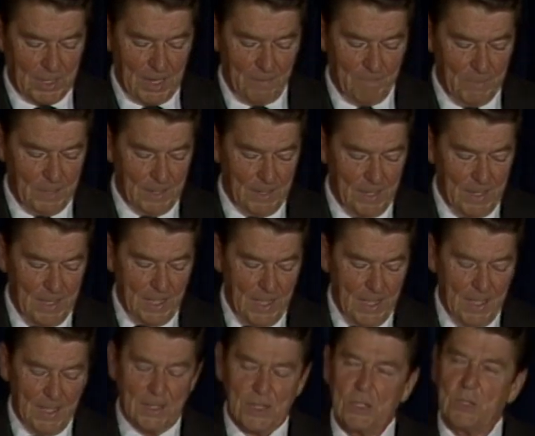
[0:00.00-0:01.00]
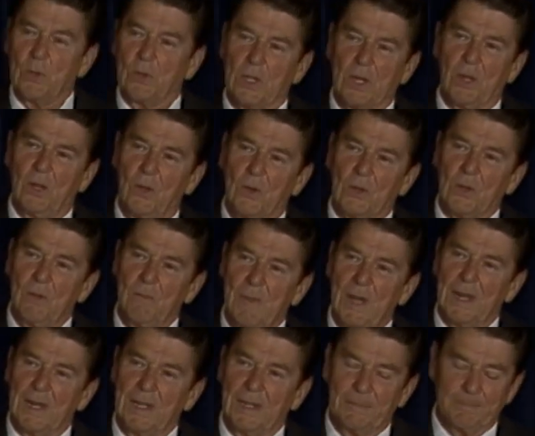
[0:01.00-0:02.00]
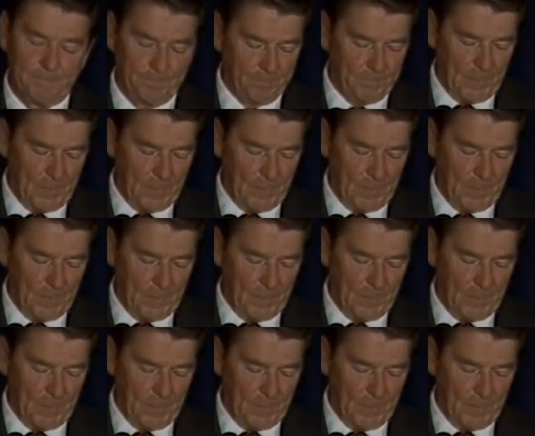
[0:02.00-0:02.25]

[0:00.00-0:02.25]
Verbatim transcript: government so that local money